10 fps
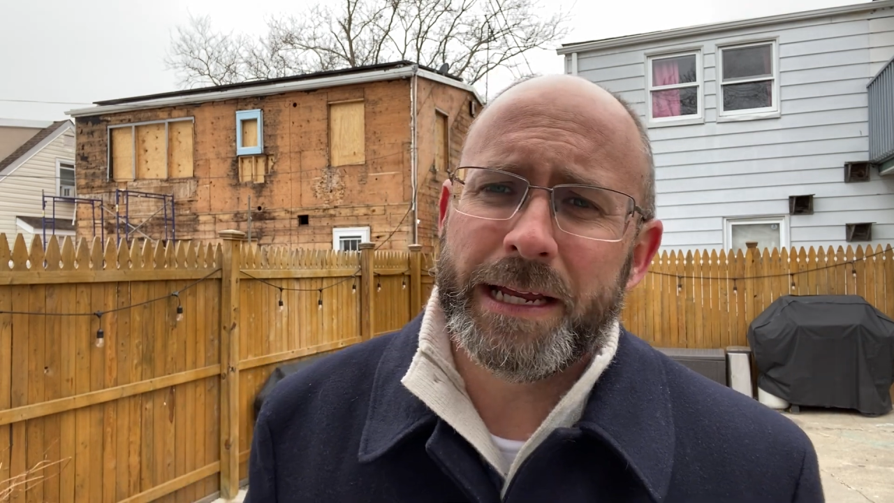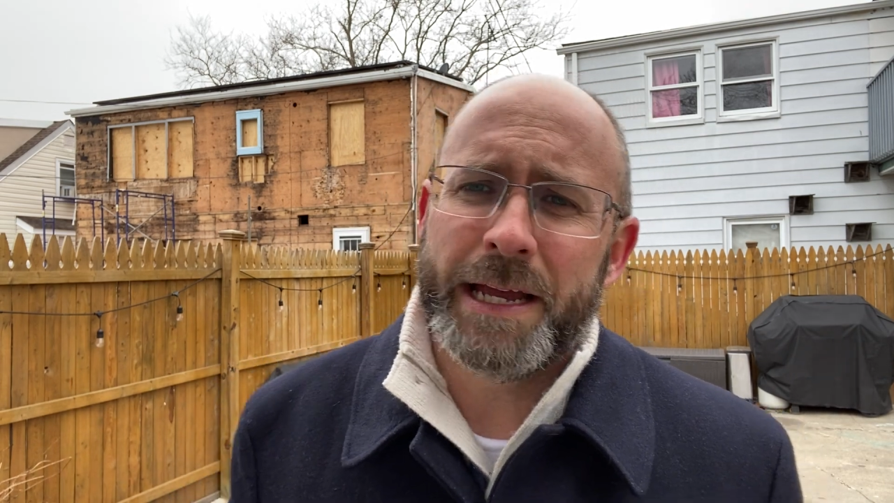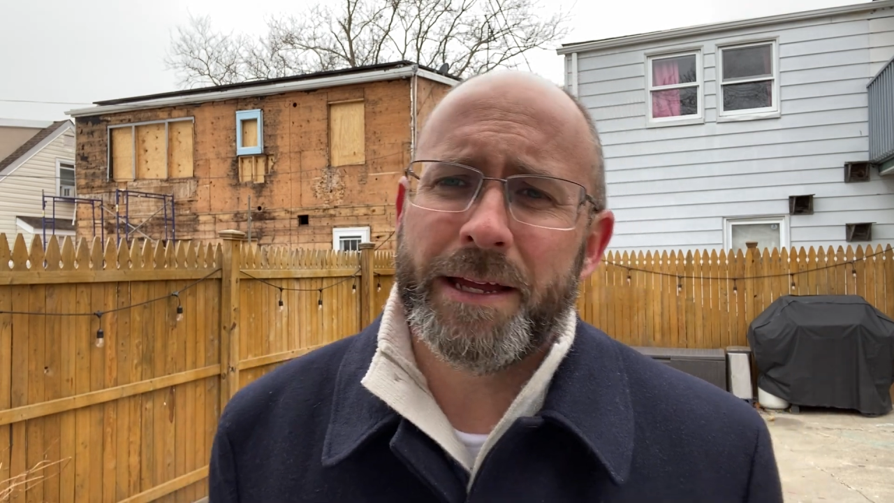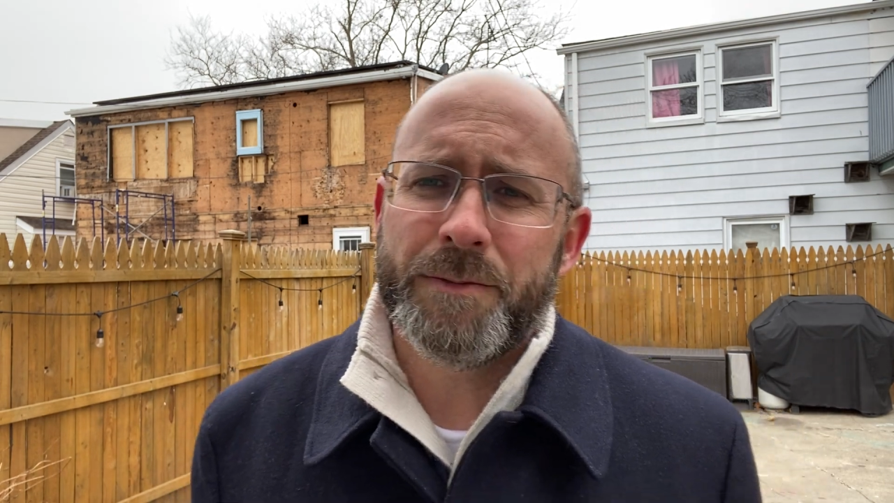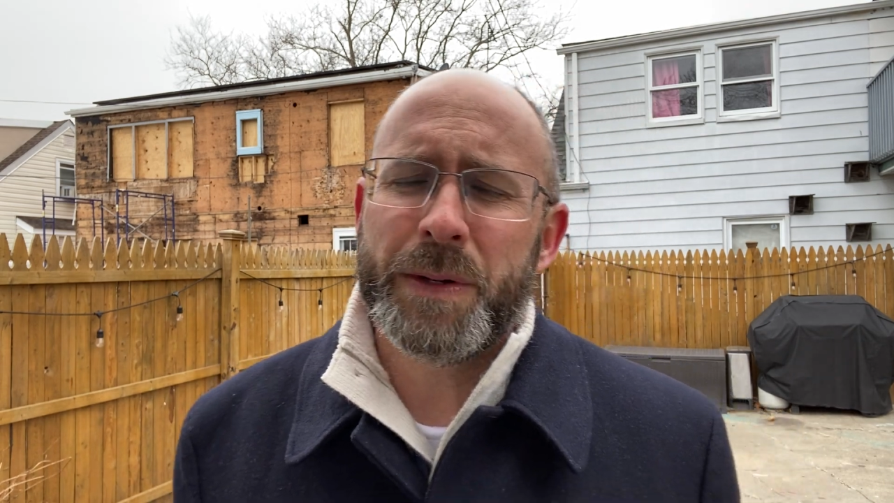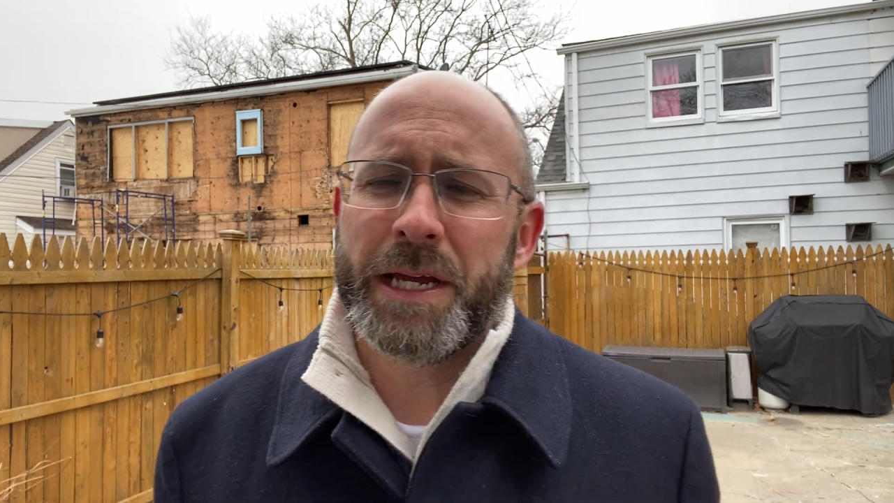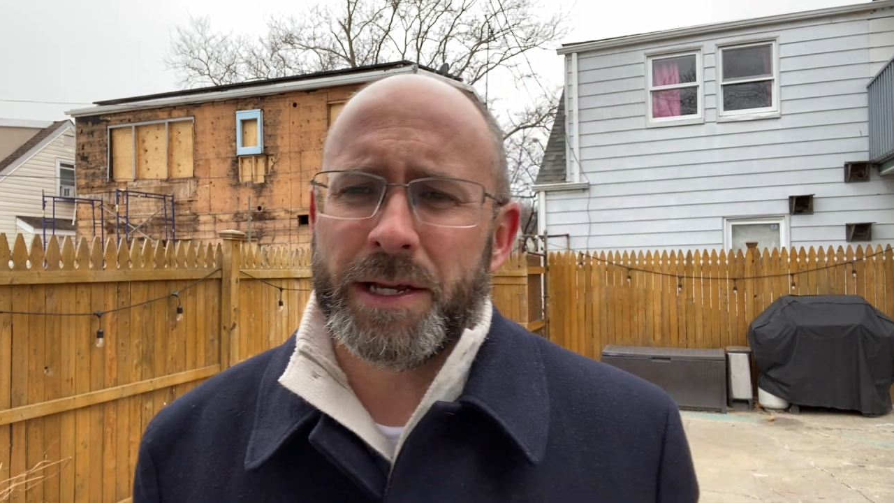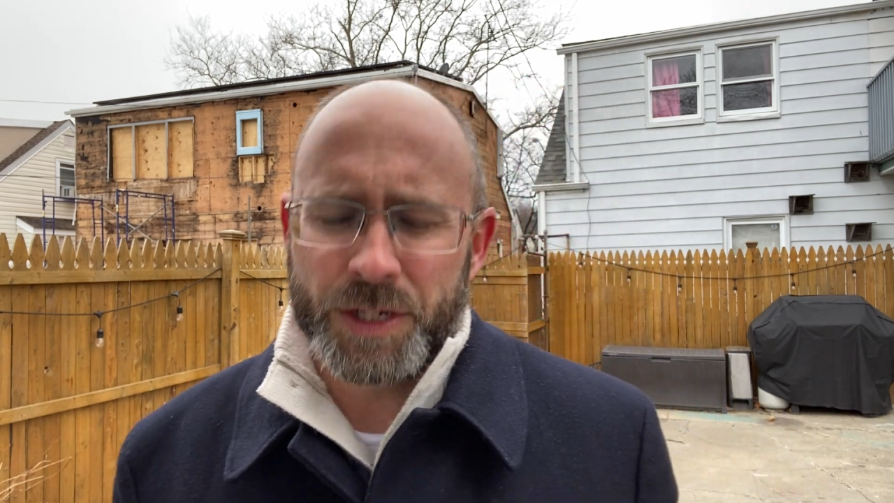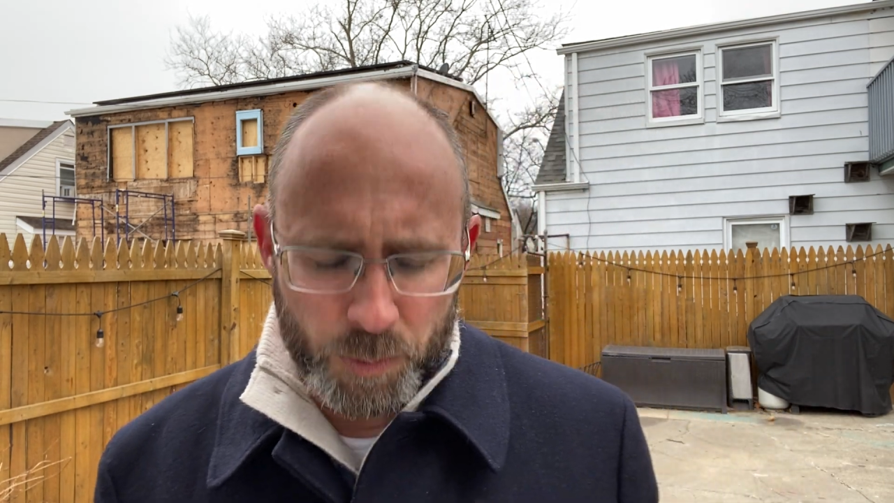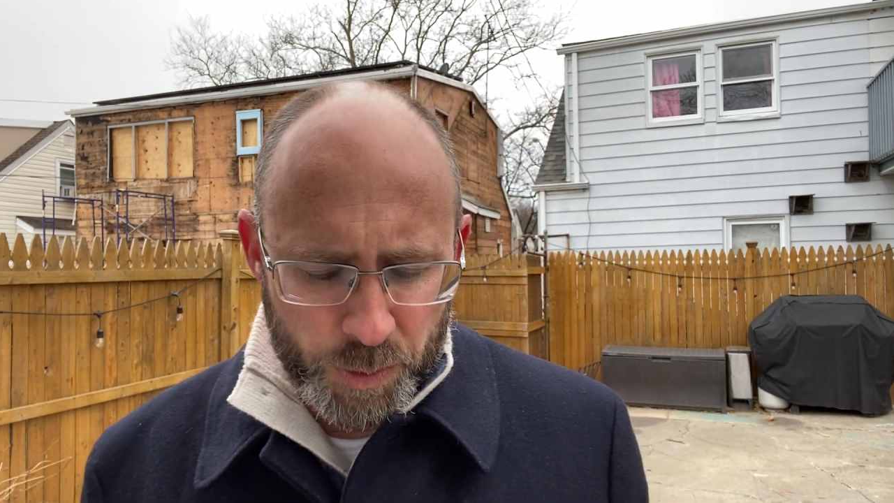get
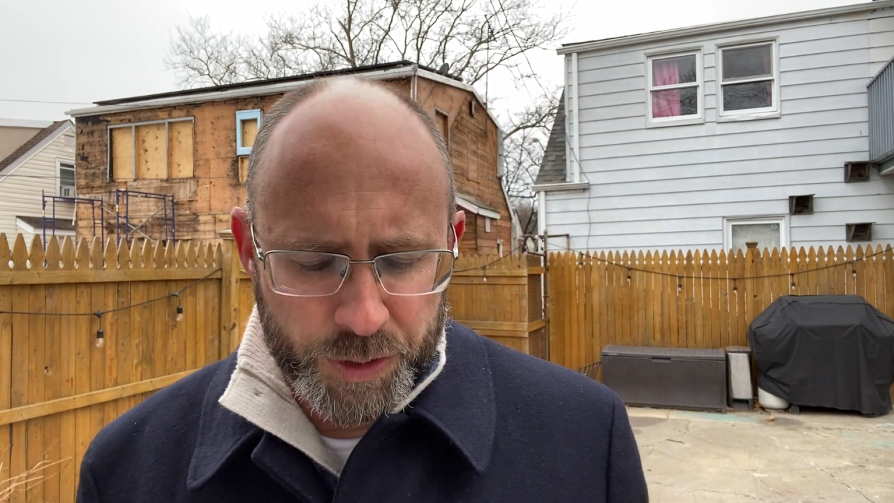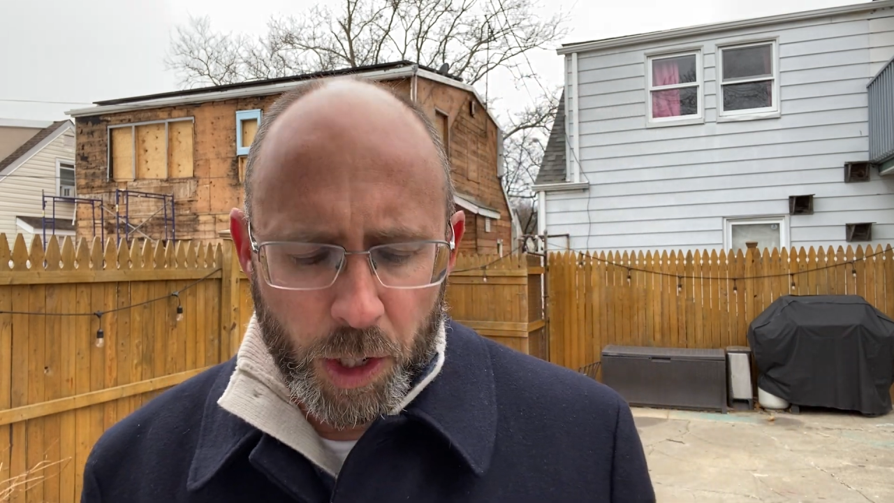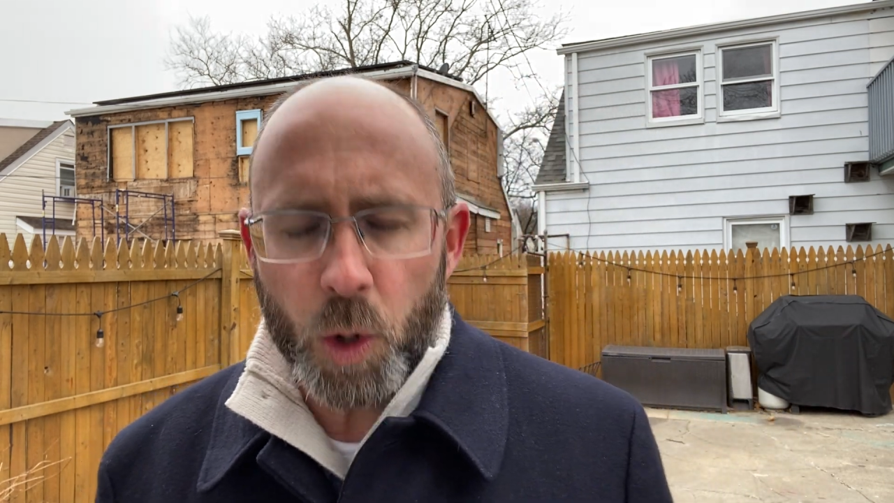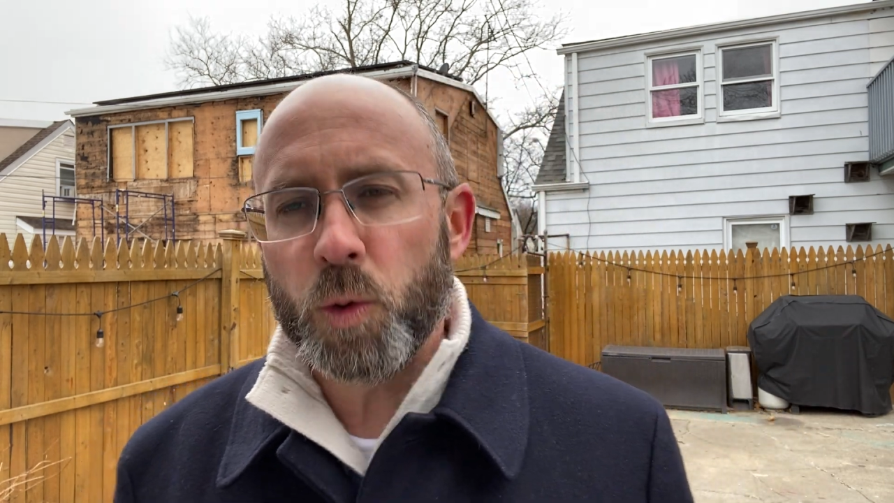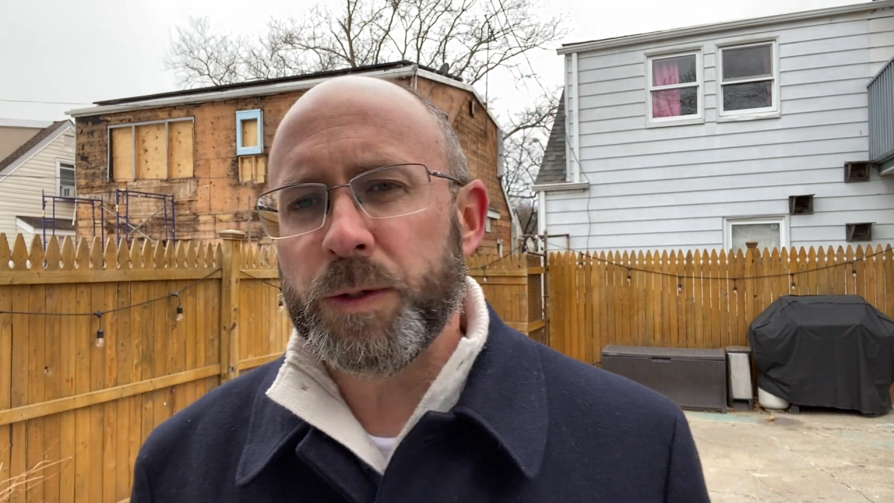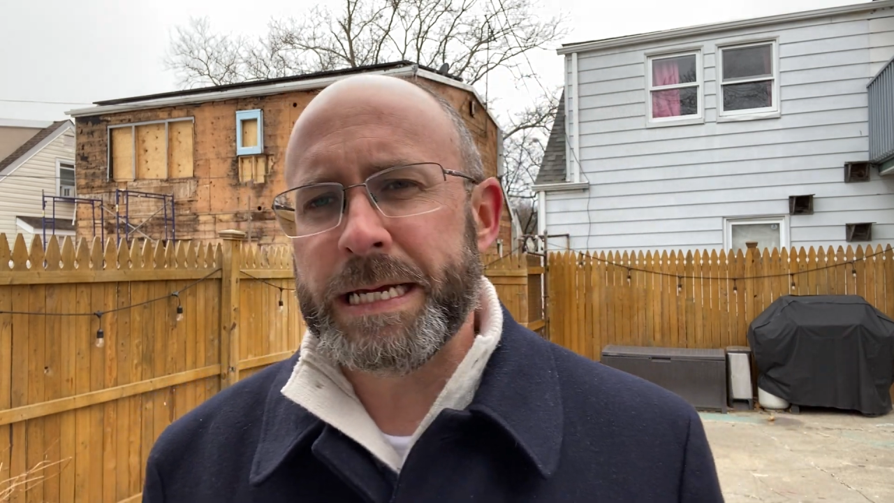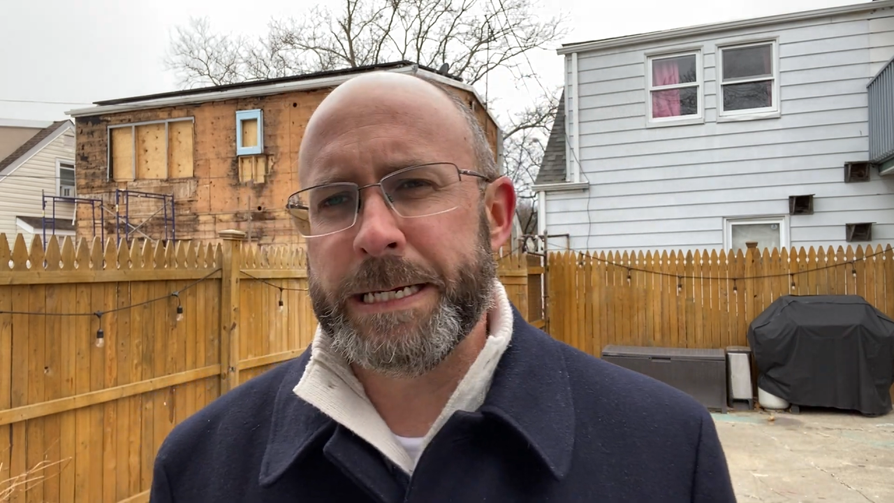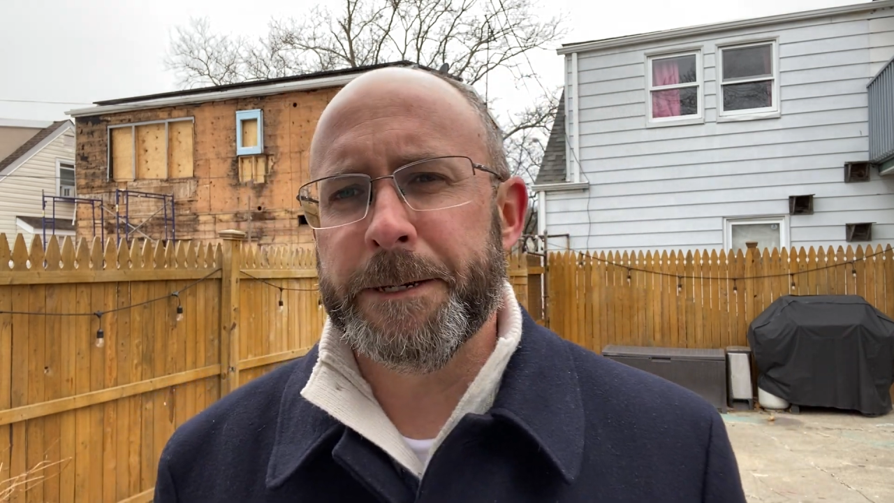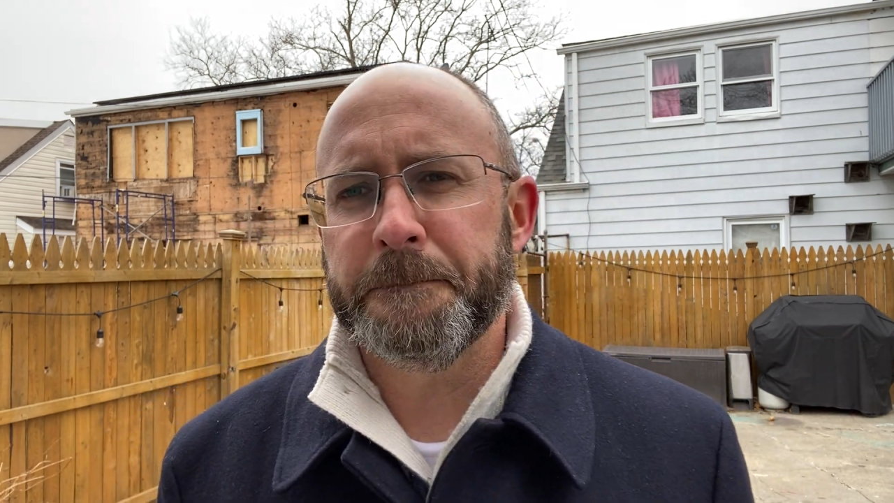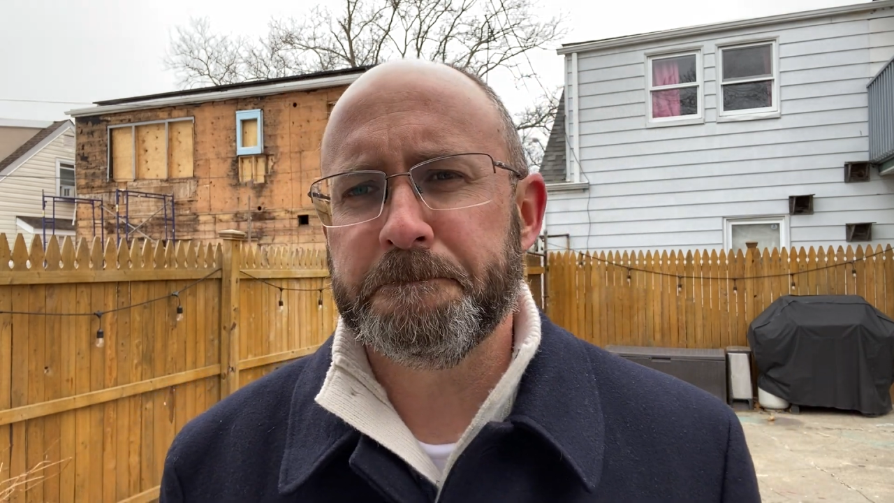because it was owed
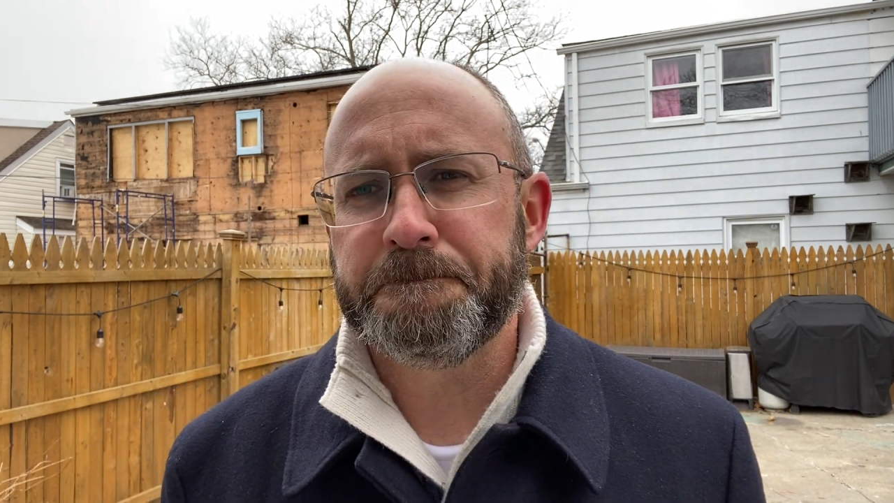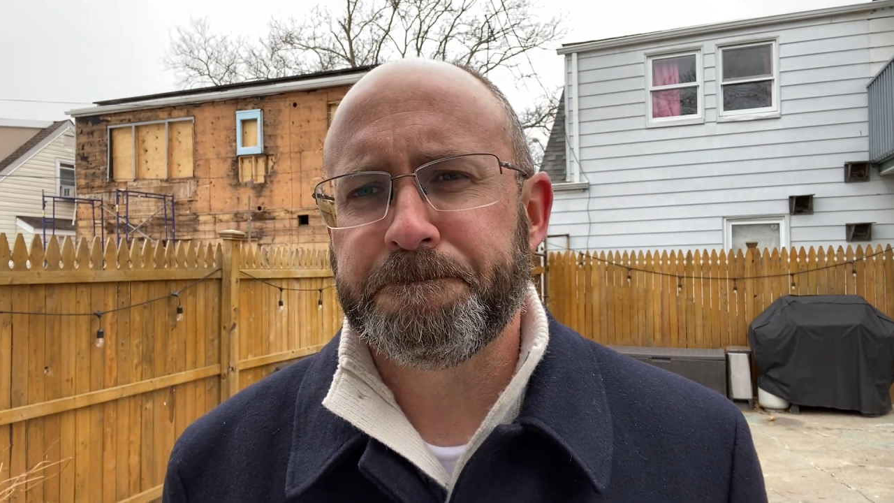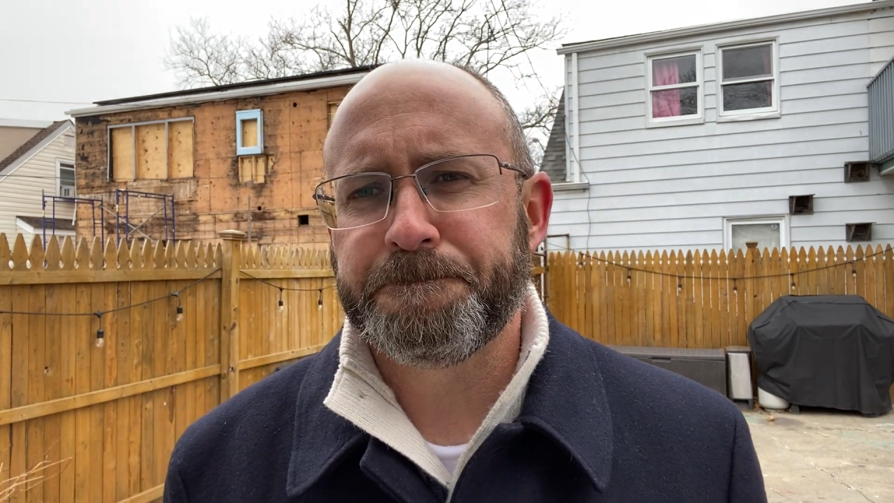him.